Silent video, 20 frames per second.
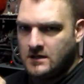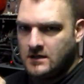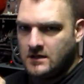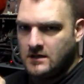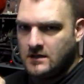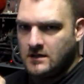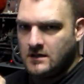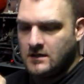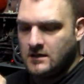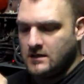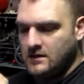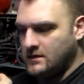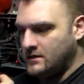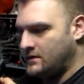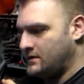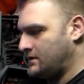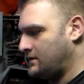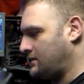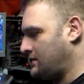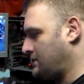
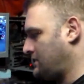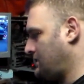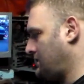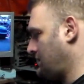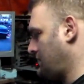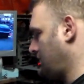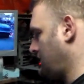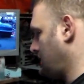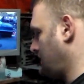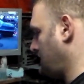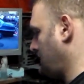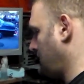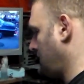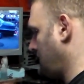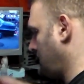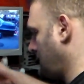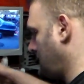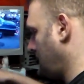Nobody speaks.